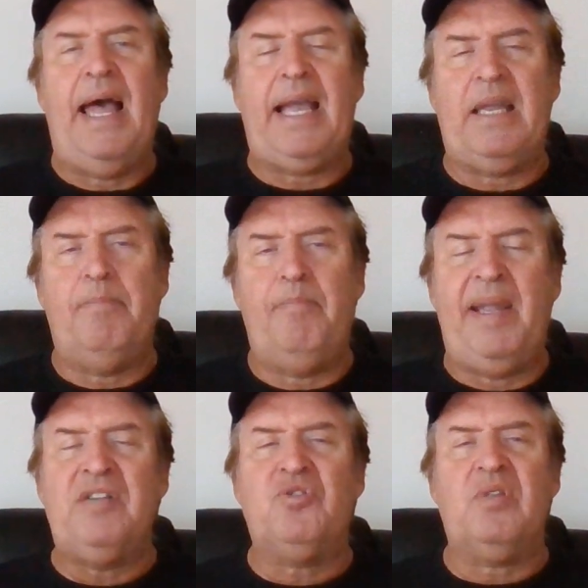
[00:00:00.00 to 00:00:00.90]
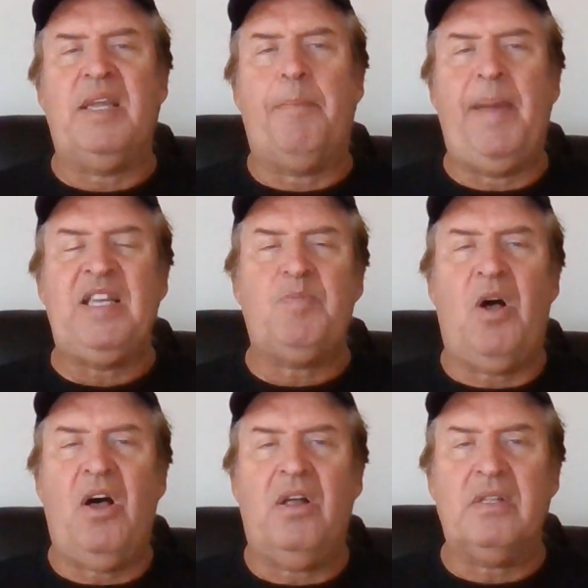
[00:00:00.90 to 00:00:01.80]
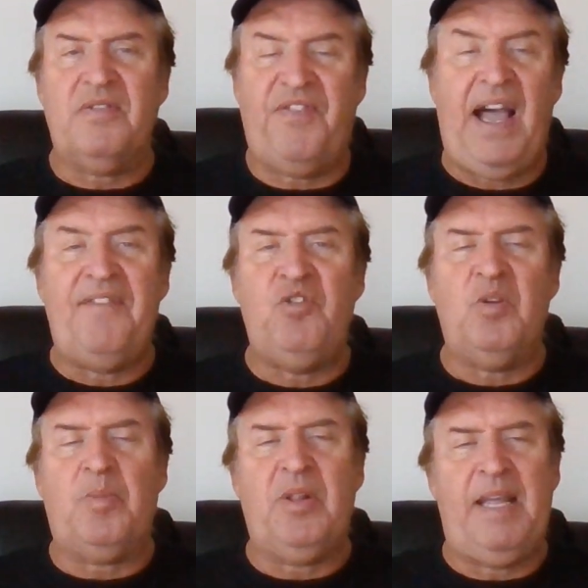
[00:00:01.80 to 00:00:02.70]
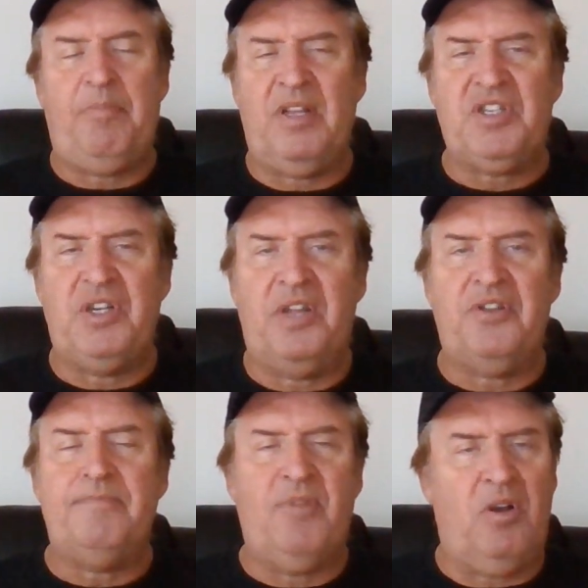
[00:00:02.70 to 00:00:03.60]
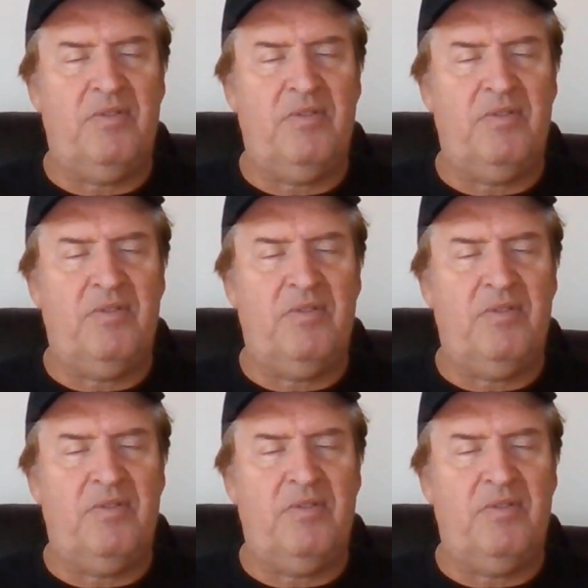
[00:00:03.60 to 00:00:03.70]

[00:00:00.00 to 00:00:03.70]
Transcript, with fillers: I got a Major League Baseball five unit play plus another,